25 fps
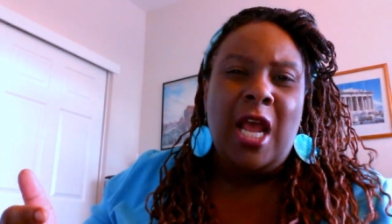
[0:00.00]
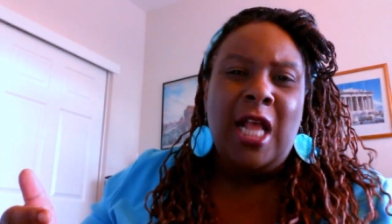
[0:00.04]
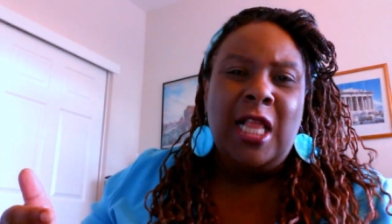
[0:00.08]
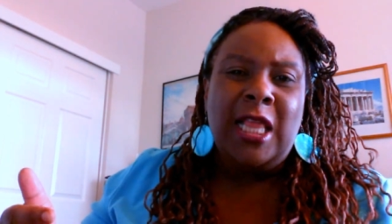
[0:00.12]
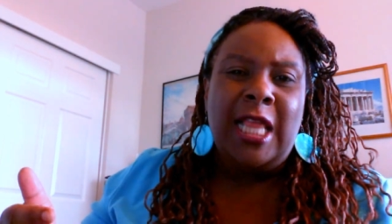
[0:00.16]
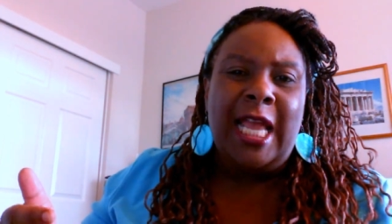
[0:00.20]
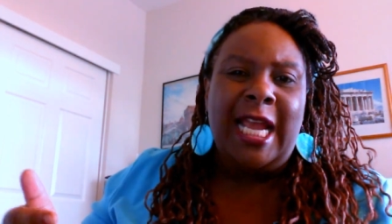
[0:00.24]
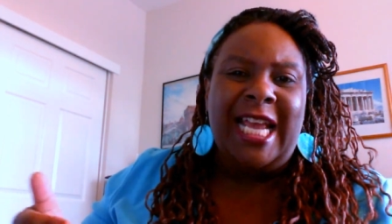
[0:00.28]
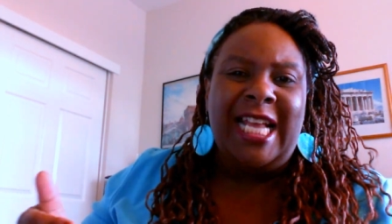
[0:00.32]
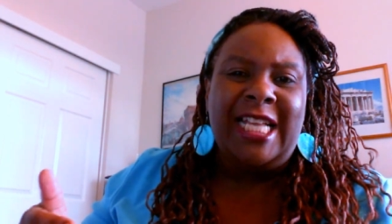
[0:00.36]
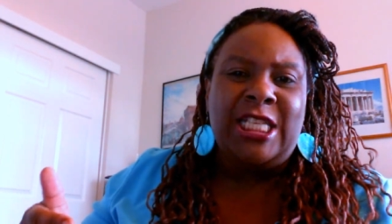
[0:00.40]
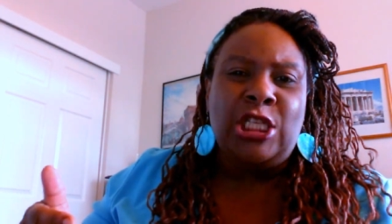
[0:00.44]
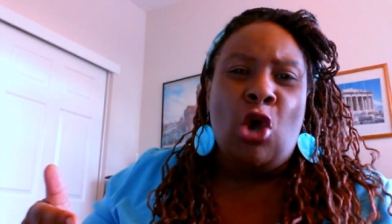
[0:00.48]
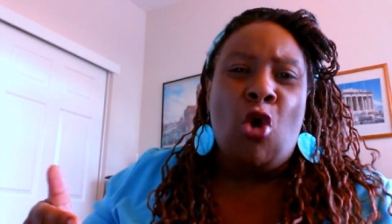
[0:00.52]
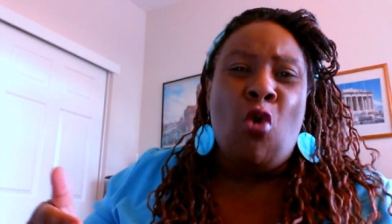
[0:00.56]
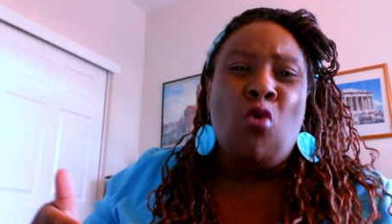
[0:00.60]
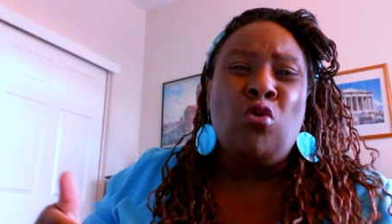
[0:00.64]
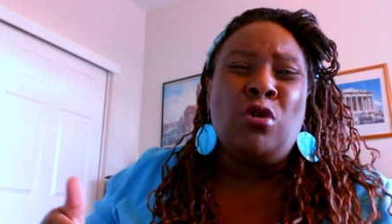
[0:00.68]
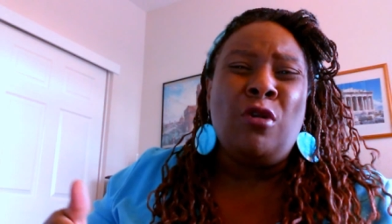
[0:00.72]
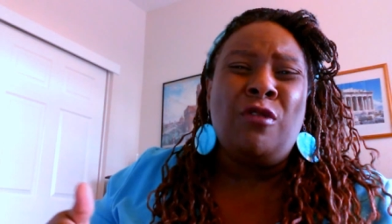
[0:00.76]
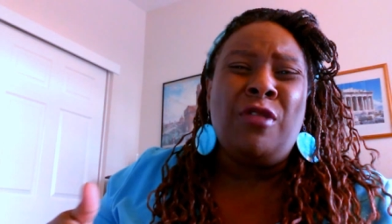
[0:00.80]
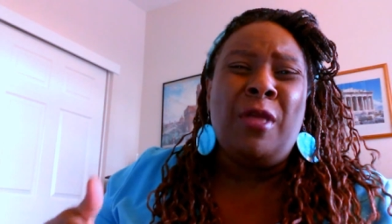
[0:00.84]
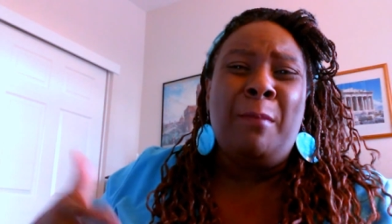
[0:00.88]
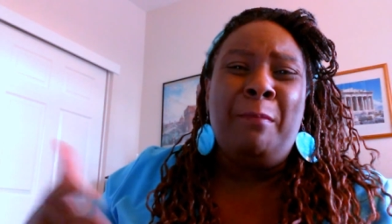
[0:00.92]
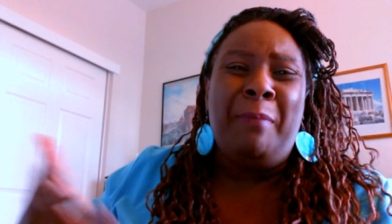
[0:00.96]
like it's
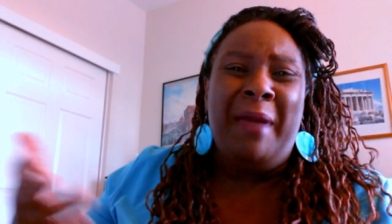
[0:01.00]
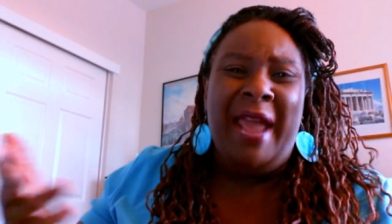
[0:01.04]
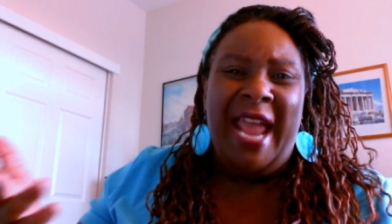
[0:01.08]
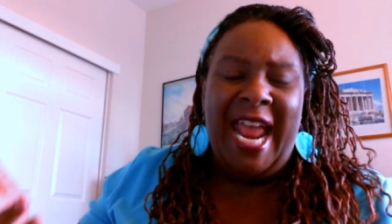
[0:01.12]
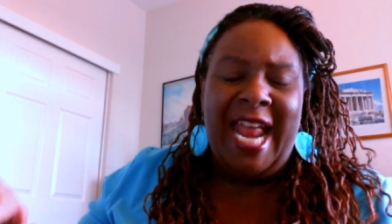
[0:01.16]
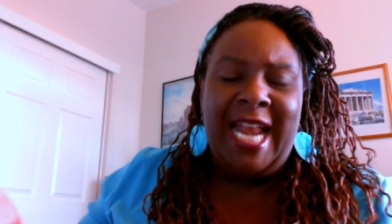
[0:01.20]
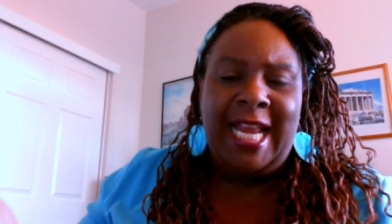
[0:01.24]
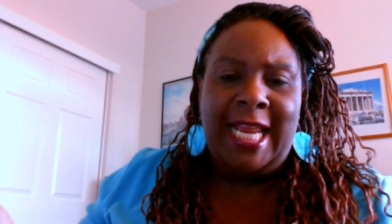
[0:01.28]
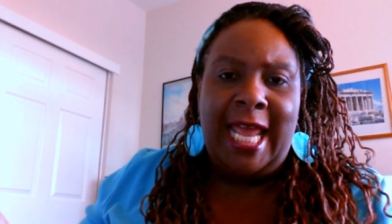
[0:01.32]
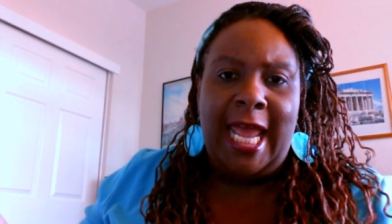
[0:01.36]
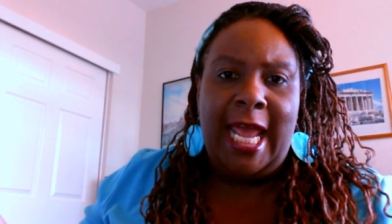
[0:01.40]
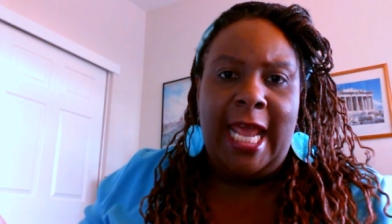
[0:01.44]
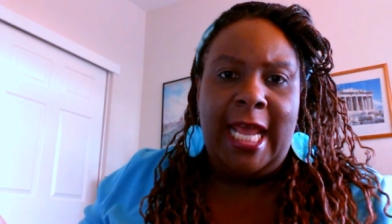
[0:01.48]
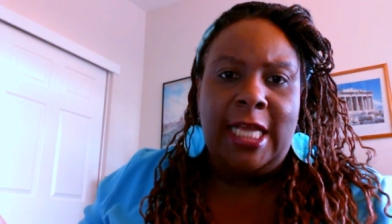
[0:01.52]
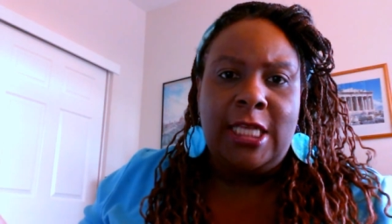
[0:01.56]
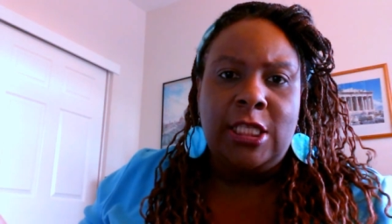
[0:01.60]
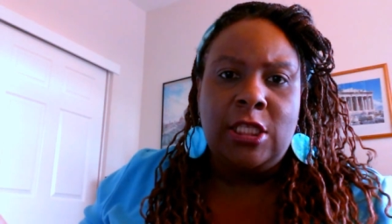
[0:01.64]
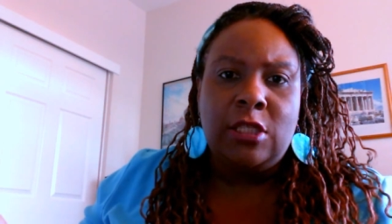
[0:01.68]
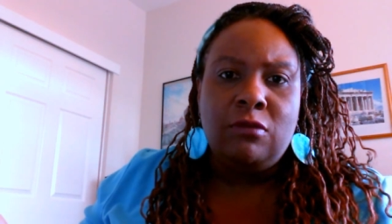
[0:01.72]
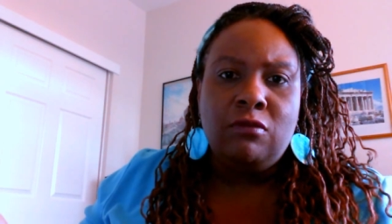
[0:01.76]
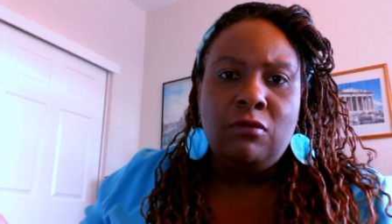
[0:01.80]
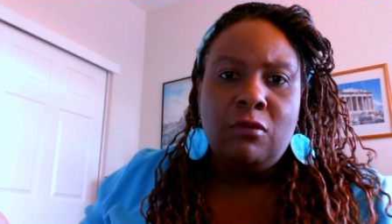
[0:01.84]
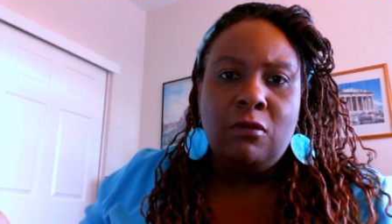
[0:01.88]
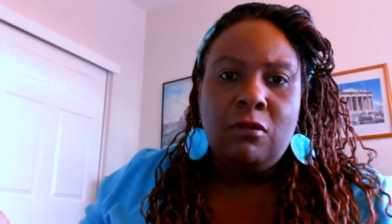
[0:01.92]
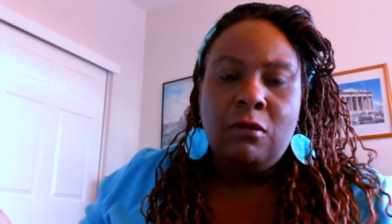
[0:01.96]
older than
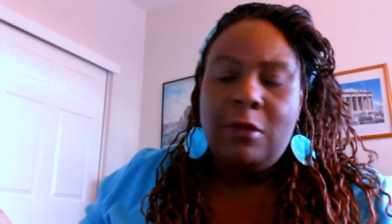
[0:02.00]
pancakes.